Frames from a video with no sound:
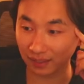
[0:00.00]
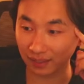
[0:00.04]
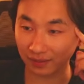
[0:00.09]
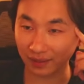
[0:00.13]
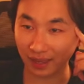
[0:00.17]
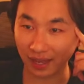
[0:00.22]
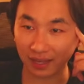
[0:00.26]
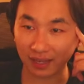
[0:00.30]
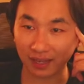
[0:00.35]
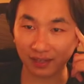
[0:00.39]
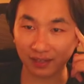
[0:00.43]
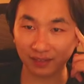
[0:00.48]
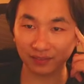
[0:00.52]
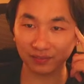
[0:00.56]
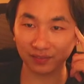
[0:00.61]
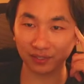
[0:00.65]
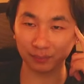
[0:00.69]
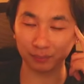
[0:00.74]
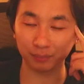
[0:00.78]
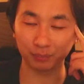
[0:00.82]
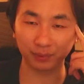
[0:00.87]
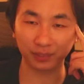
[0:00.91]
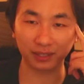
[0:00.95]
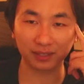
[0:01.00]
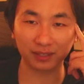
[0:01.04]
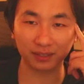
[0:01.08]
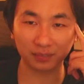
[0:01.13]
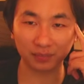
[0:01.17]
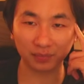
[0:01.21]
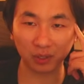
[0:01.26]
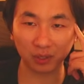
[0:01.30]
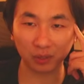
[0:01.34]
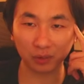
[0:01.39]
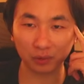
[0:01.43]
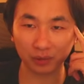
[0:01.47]
that kind of like bricked them
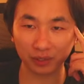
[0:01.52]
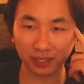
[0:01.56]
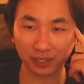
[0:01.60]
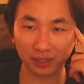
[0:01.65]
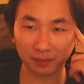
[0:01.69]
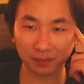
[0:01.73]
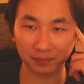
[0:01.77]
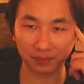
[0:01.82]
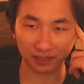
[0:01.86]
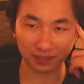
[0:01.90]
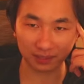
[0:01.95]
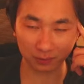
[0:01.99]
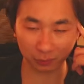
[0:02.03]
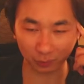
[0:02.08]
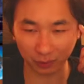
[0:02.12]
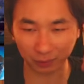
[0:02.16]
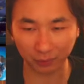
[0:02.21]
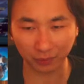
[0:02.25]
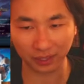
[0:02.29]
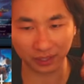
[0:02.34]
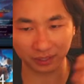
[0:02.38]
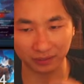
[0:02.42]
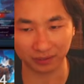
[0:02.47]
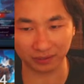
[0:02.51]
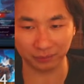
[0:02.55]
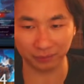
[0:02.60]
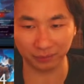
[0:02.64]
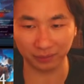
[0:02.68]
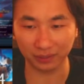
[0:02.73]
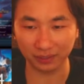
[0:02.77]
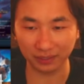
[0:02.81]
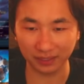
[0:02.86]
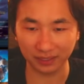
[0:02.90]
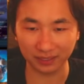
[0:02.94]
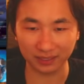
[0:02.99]
the whole game because the Windrider
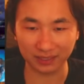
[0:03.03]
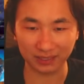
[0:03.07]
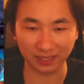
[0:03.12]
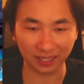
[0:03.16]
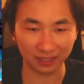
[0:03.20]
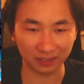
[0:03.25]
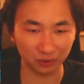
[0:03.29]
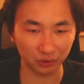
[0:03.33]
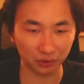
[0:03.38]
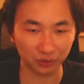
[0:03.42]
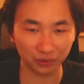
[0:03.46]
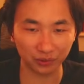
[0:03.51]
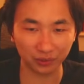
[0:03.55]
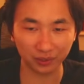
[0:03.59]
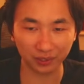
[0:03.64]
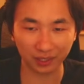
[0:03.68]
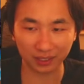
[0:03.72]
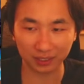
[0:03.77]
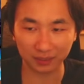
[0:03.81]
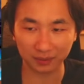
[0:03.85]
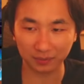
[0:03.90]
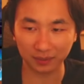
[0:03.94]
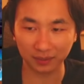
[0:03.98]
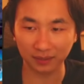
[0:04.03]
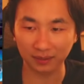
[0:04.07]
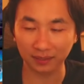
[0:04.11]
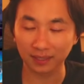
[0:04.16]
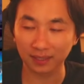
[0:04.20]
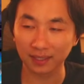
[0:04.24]
really isn't that useful against me,